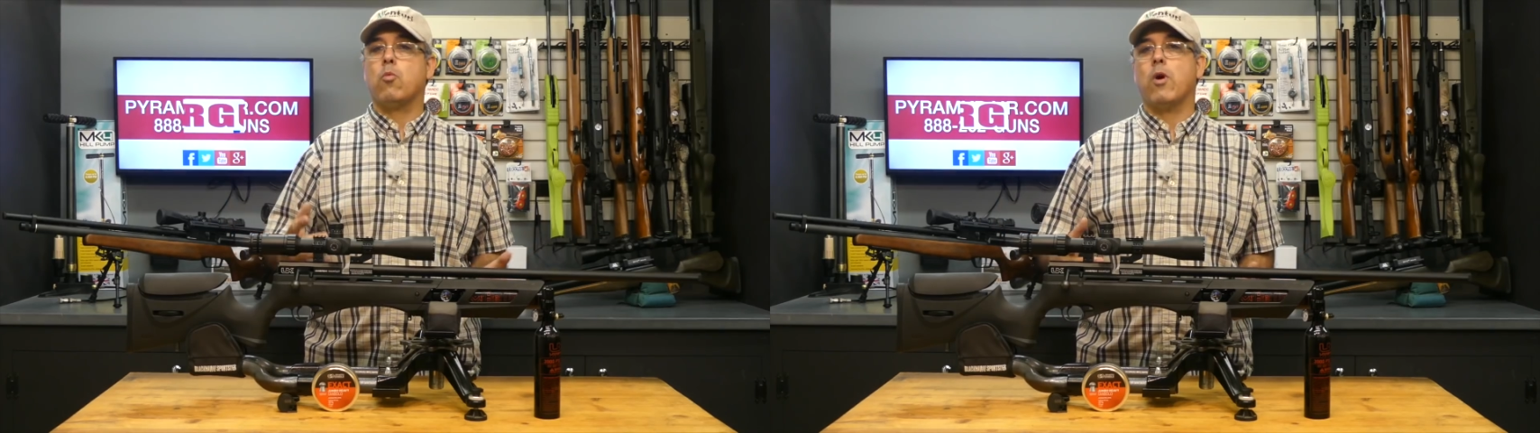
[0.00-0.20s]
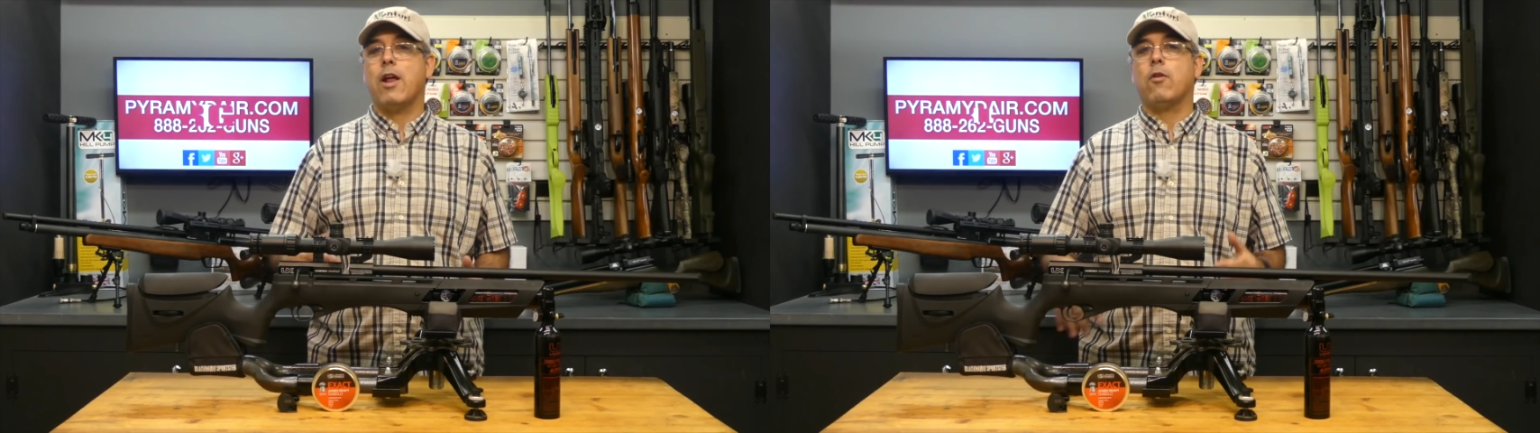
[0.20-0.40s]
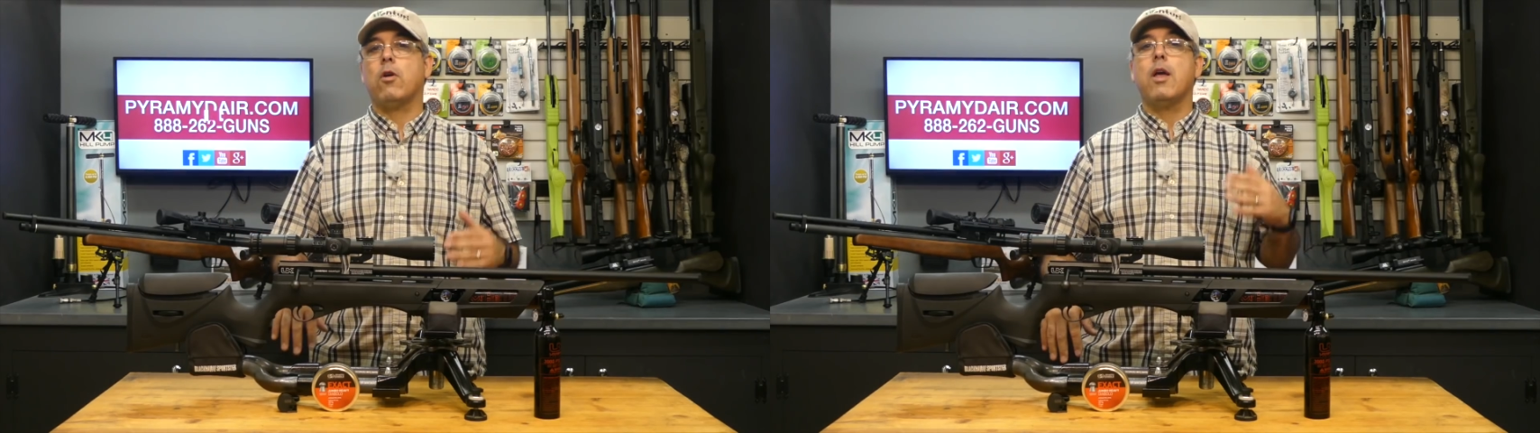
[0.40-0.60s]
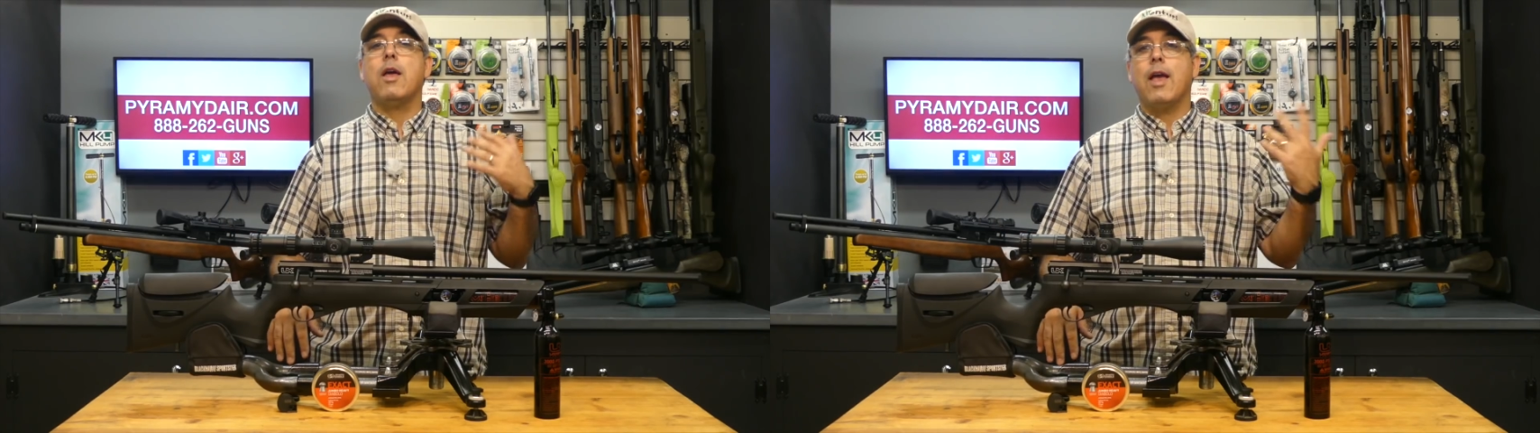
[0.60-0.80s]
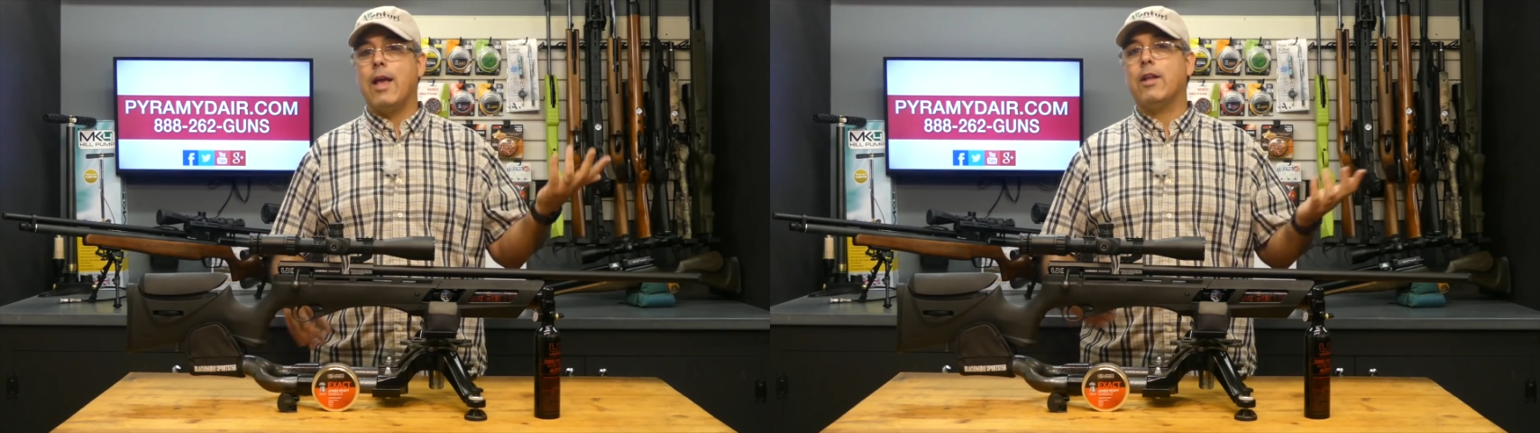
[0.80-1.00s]
whatever,
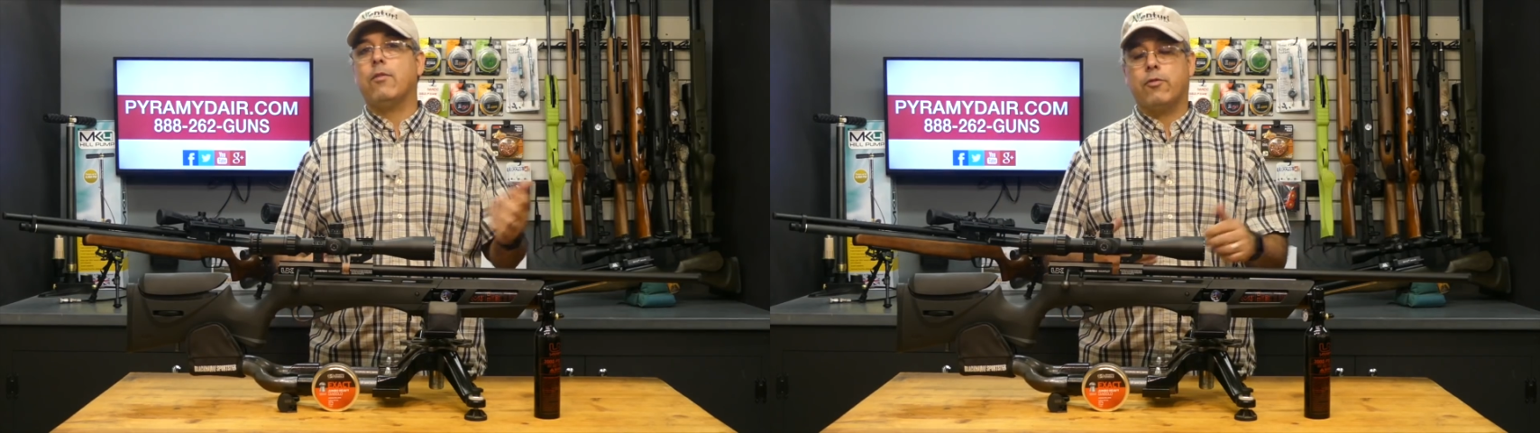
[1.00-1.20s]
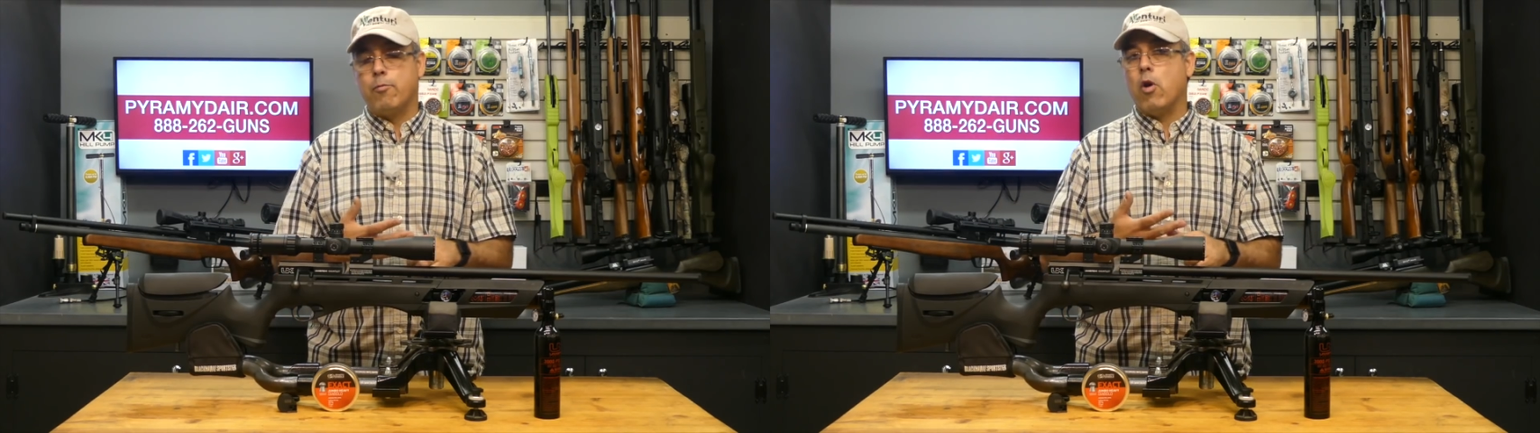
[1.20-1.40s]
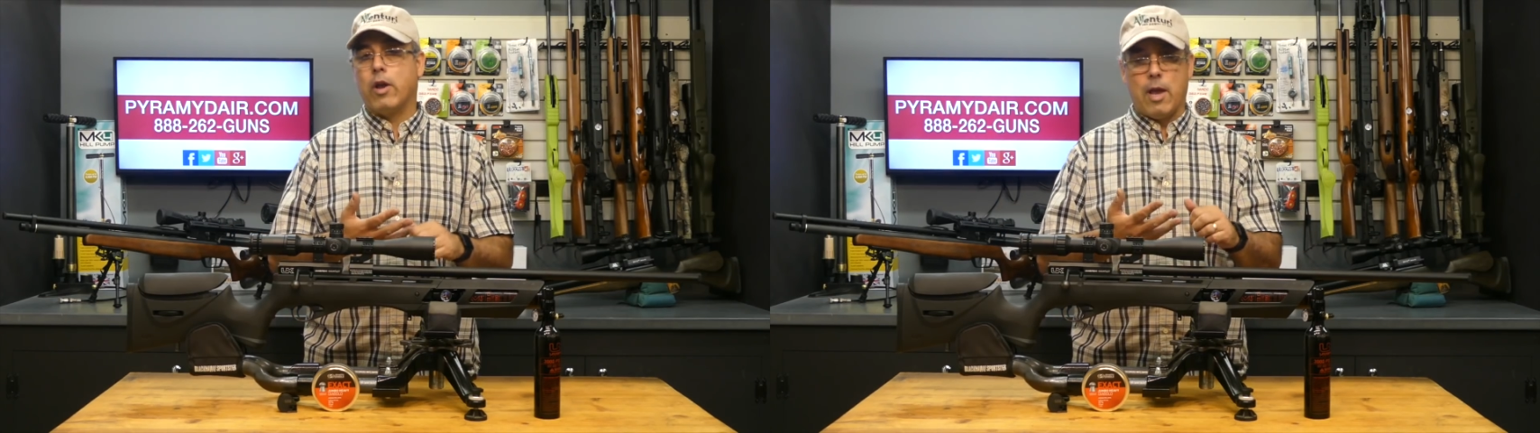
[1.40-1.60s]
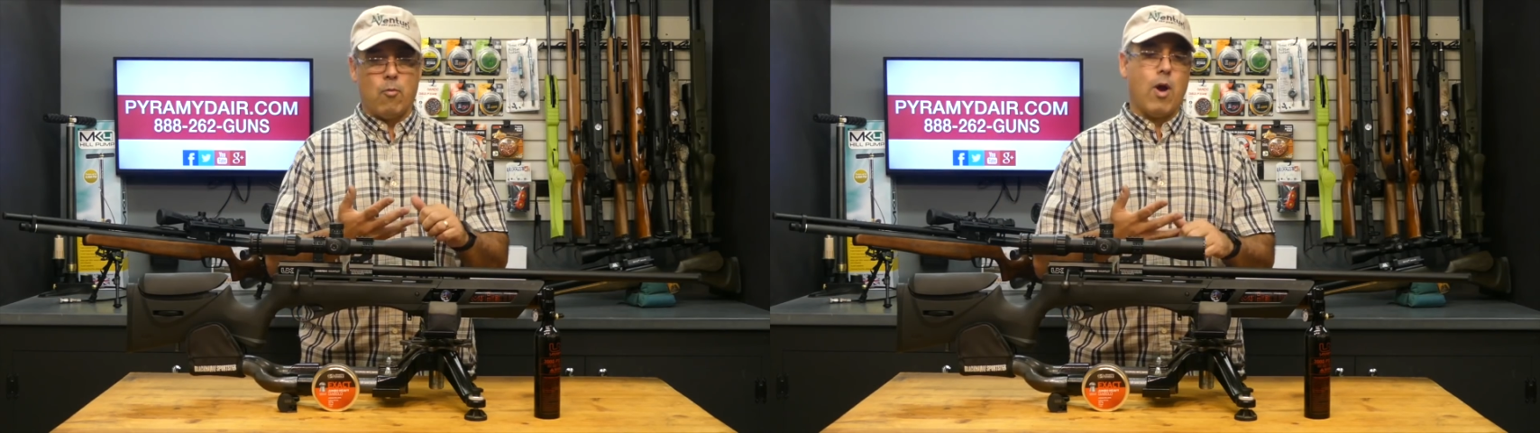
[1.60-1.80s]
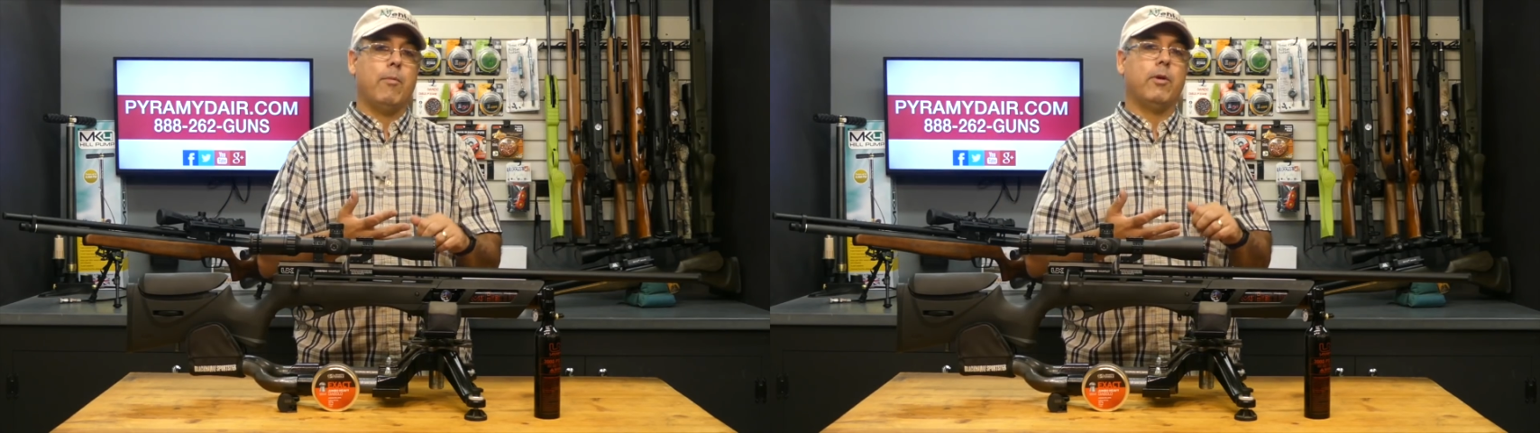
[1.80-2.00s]
and small game
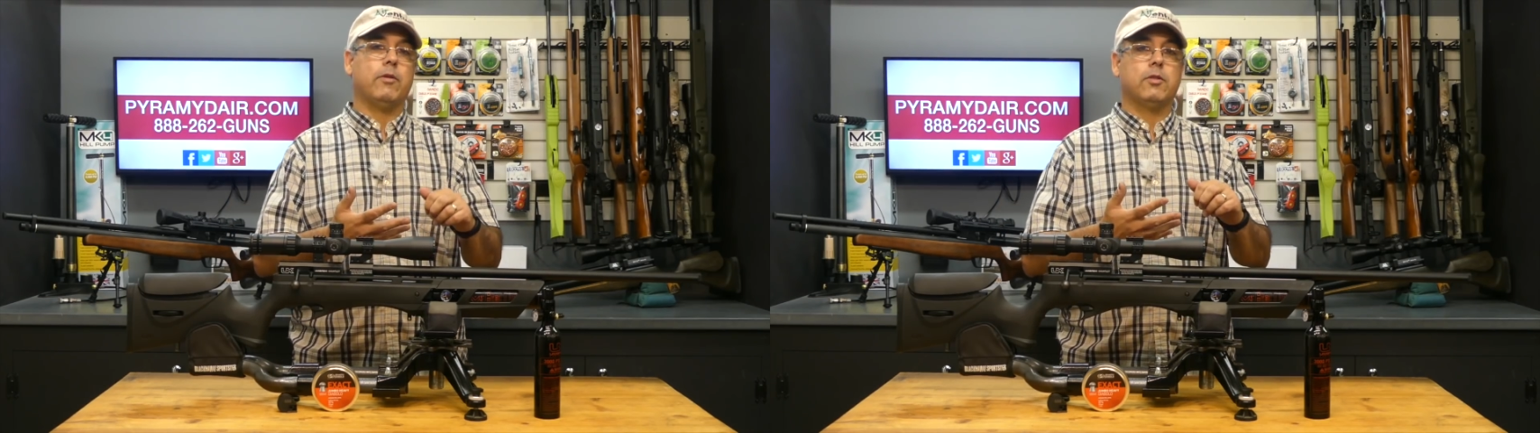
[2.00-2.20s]
rabbit,